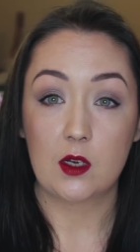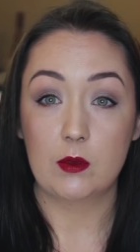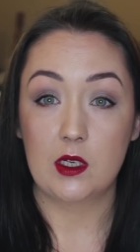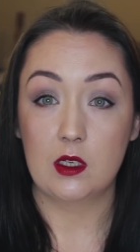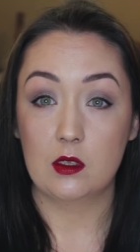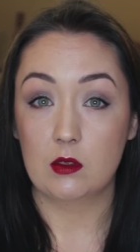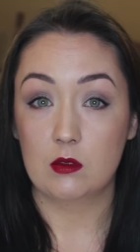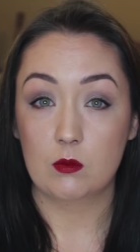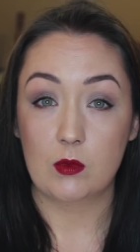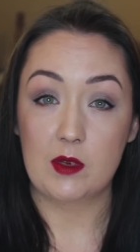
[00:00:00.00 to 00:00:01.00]

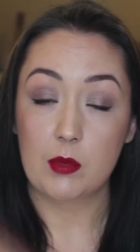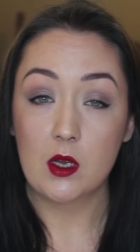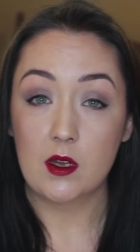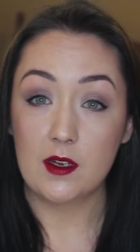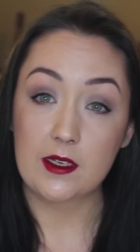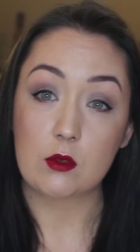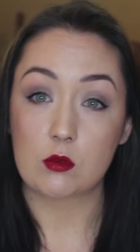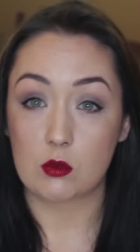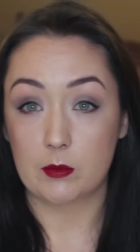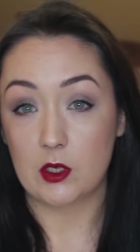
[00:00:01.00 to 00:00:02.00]
Halloween went by, now
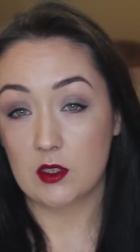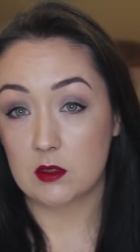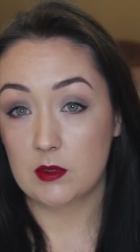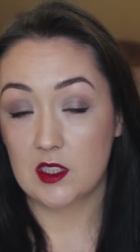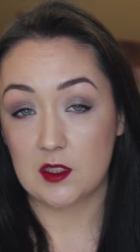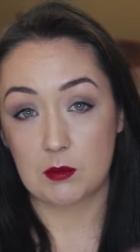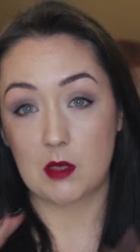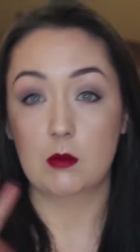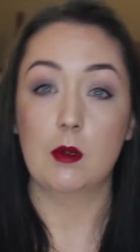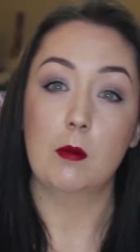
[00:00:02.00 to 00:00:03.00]
it's going to be Christmas,
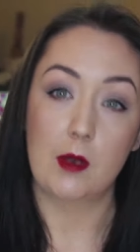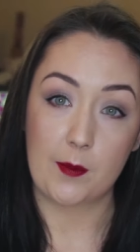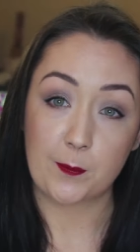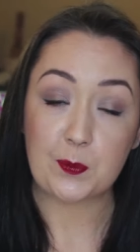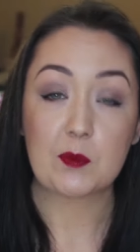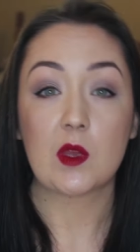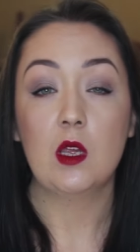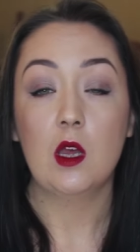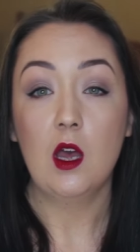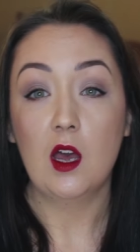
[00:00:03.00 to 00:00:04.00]
blah blah blah blah.
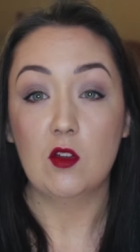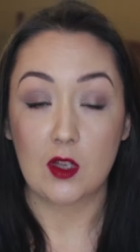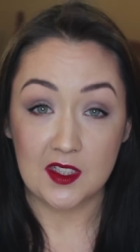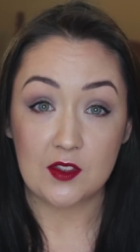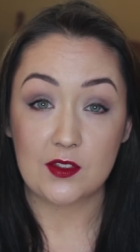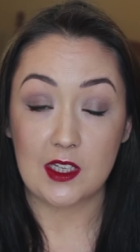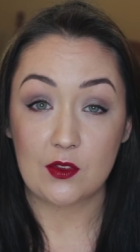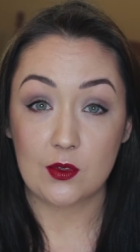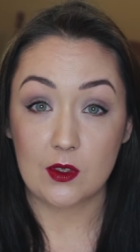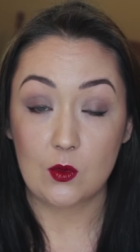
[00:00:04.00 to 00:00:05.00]
I have a lot of stuff to
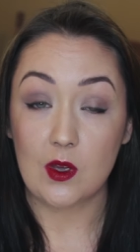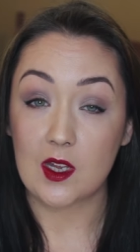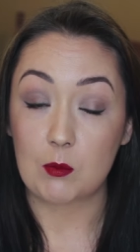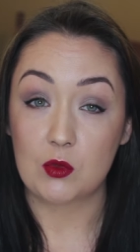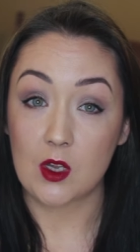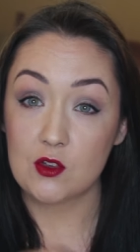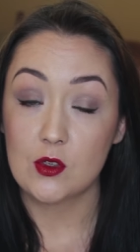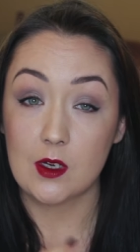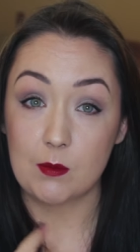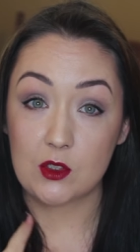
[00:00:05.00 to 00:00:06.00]
get through, and I'm not
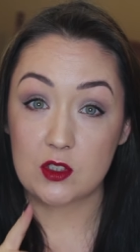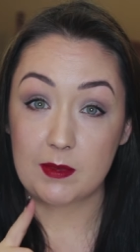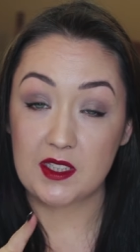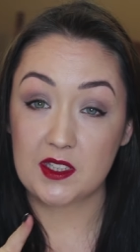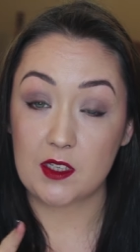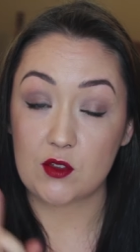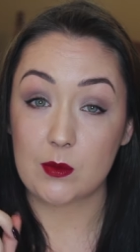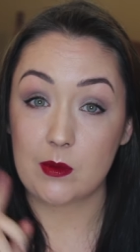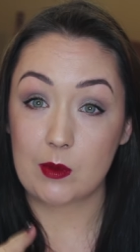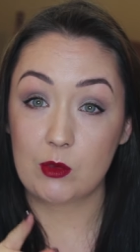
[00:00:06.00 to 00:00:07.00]
sure how much space is left on
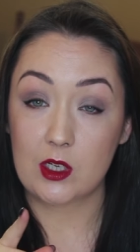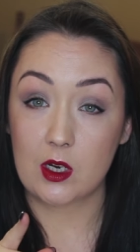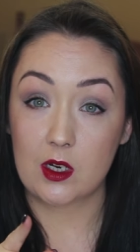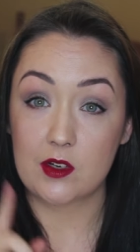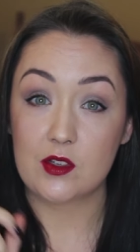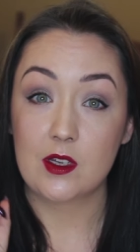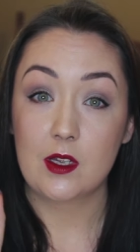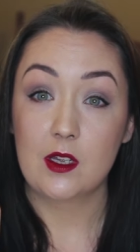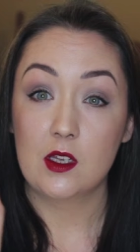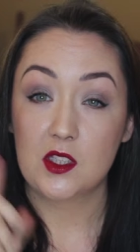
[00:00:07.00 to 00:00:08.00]
my memory card,
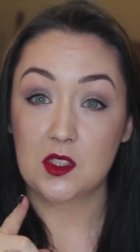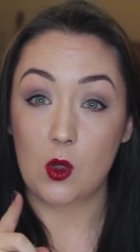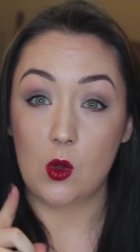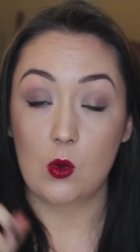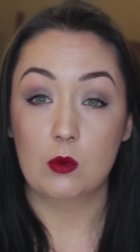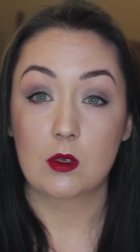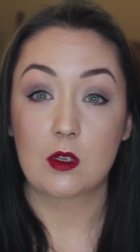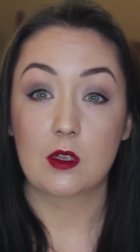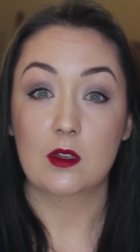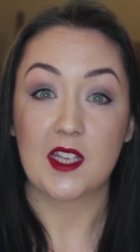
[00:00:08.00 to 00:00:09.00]
so
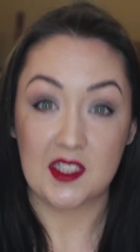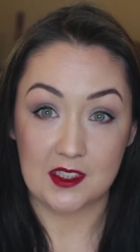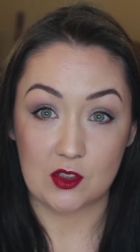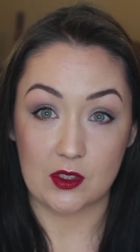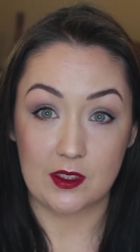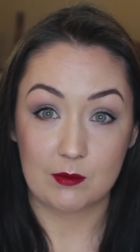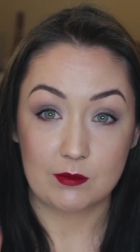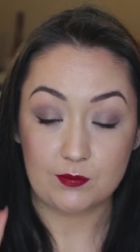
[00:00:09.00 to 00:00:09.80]
let's get stuck in.